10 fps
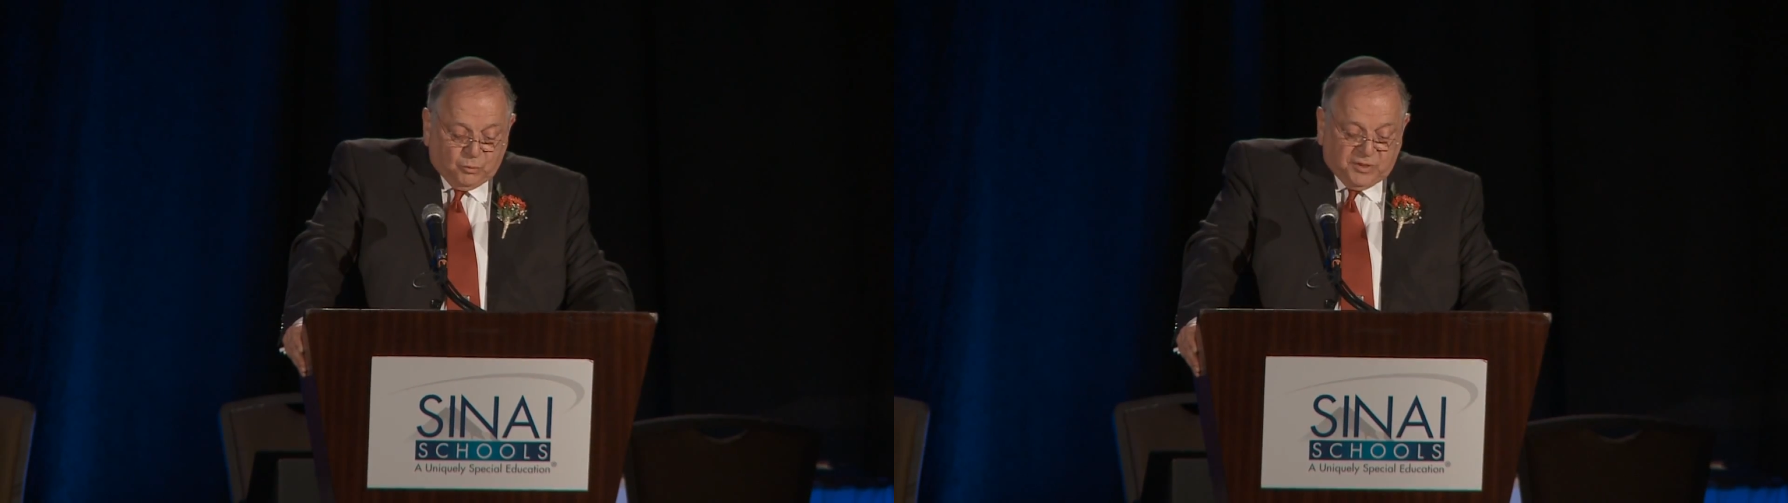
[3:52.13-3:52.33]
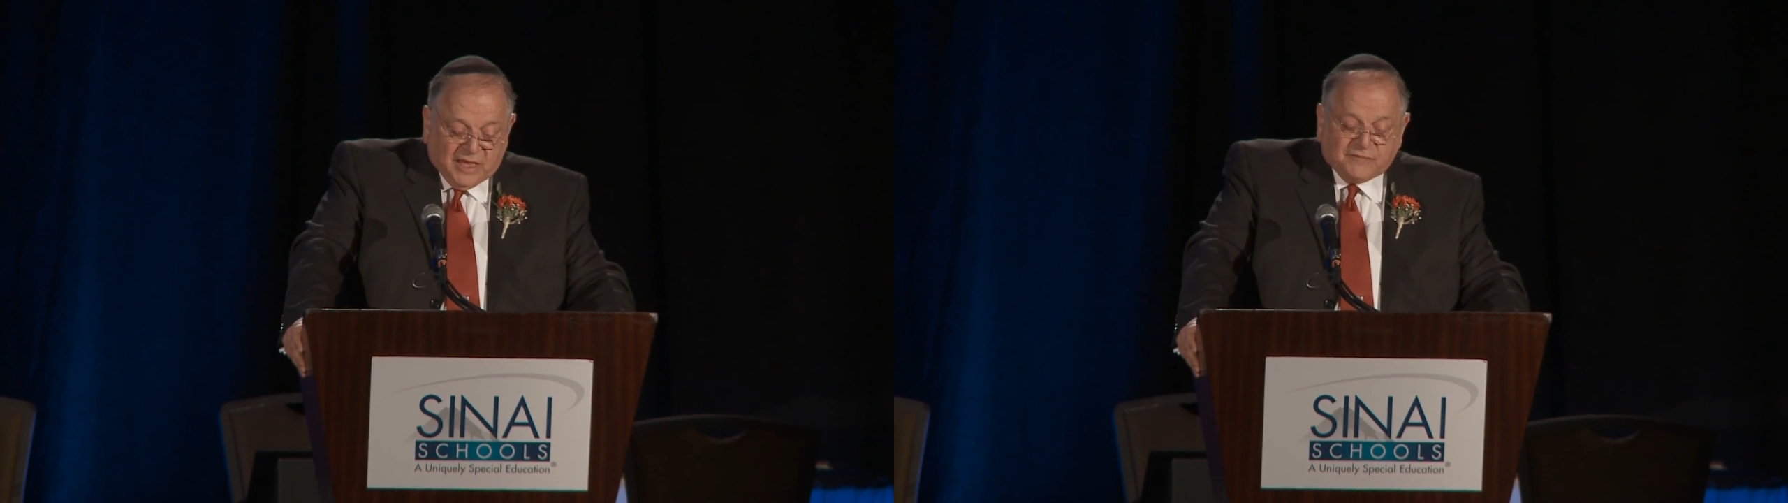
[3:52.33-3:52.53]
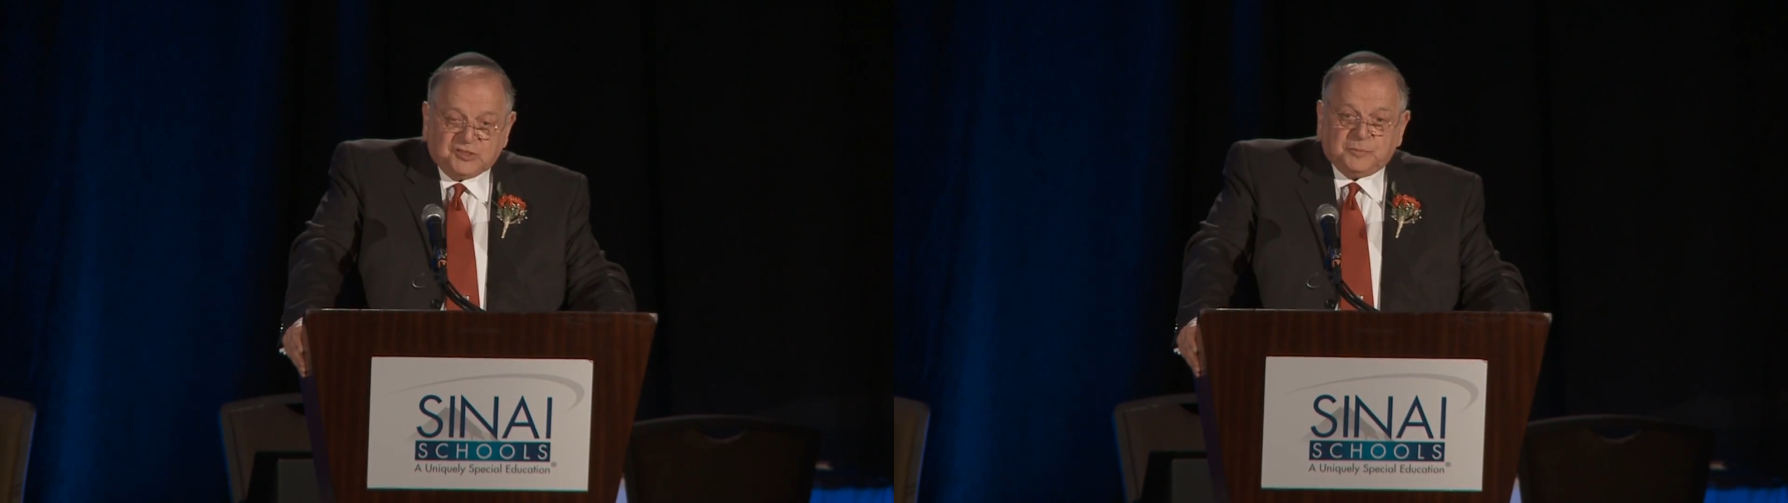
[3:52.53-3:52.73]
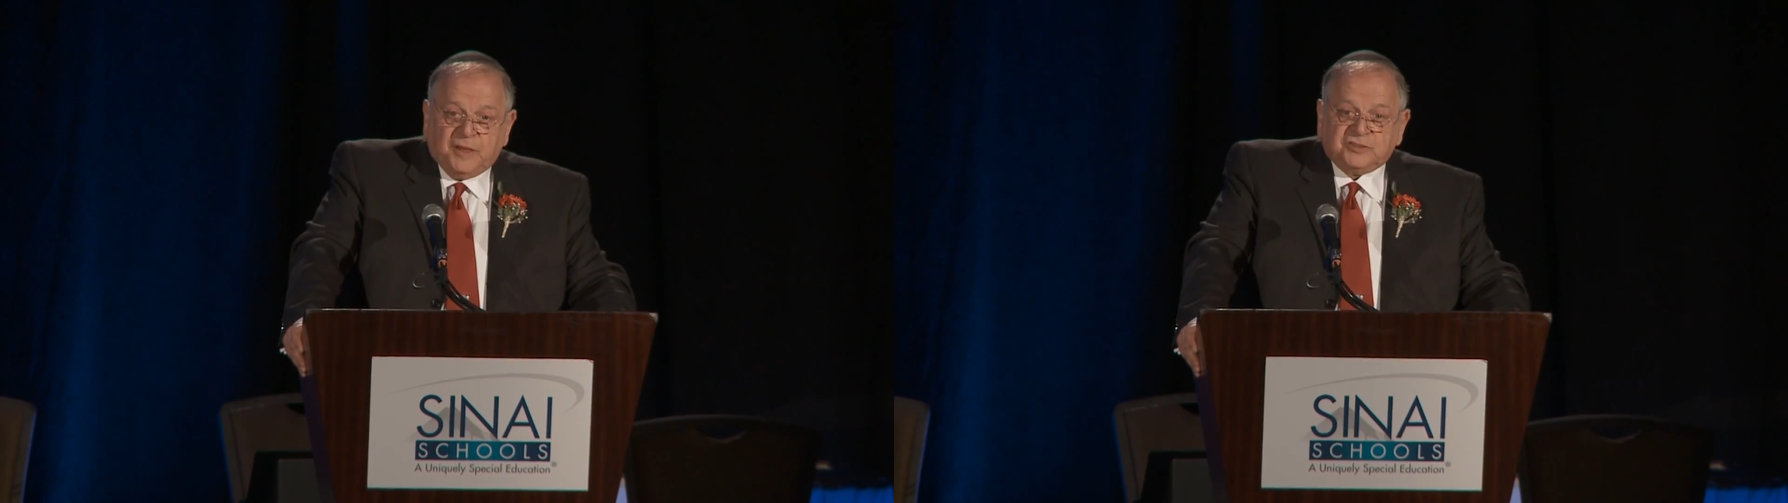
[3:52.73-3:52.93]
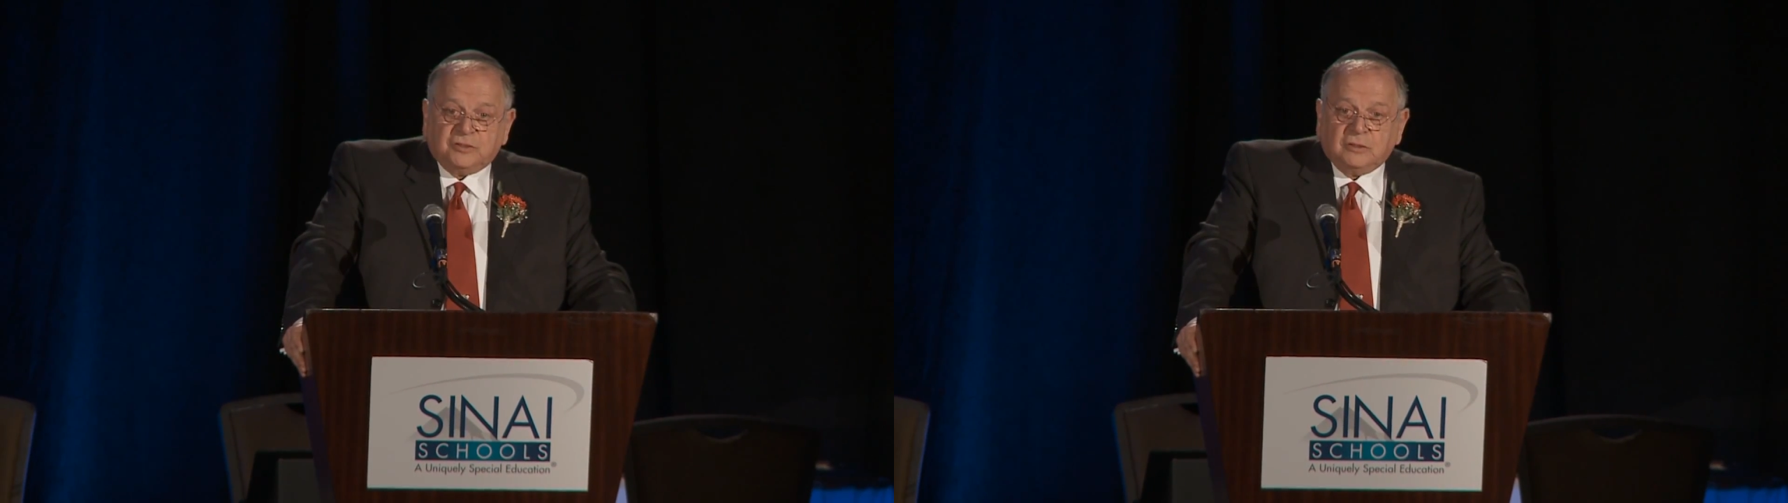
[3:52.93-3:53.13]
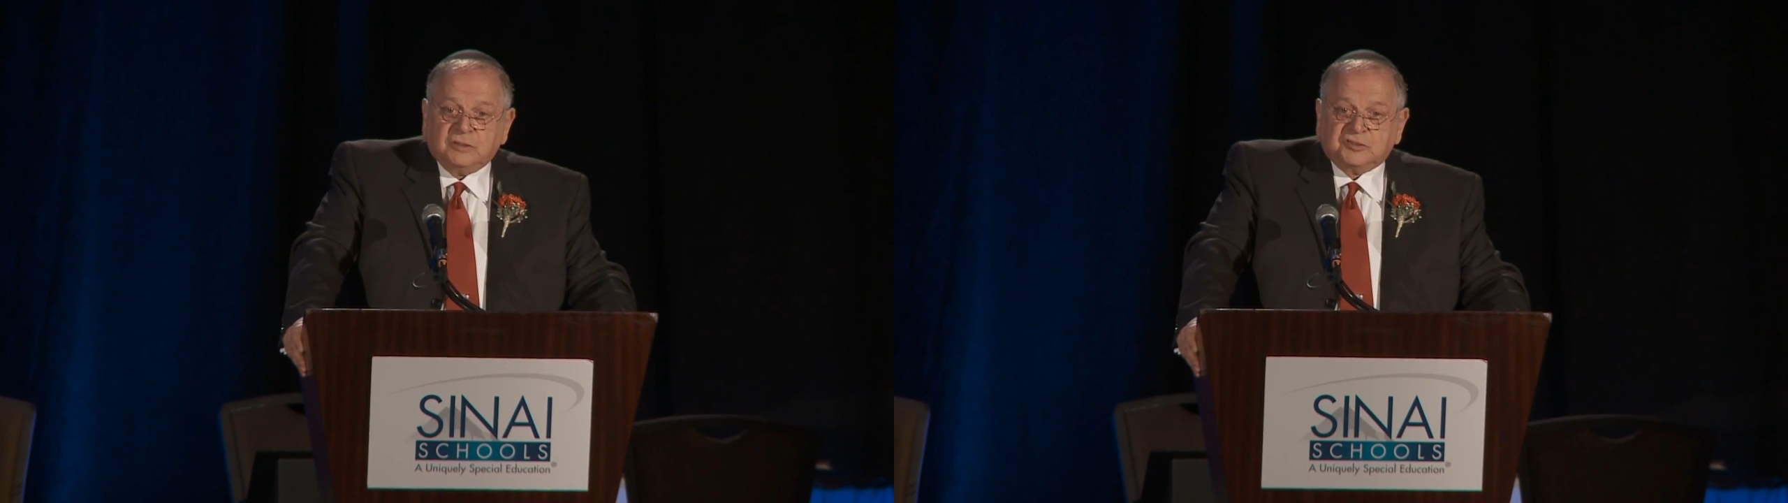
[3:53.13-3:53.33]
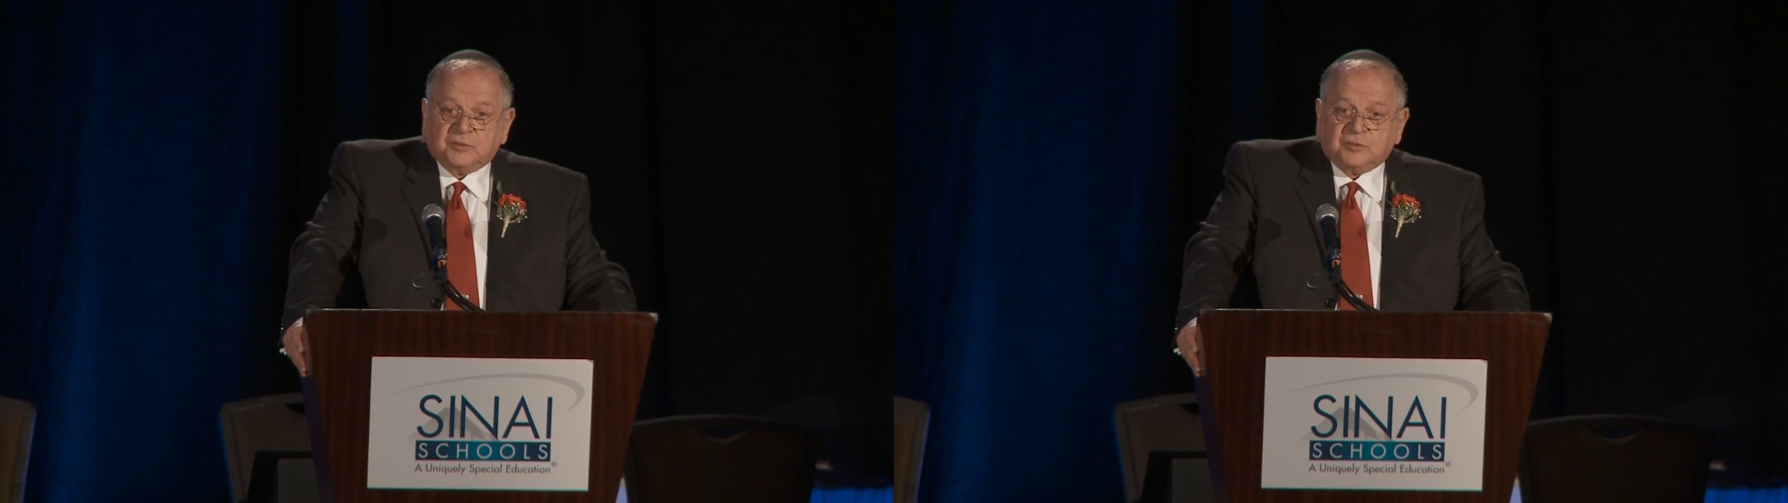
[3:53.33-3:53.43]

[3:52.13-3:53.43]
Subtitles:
we have a special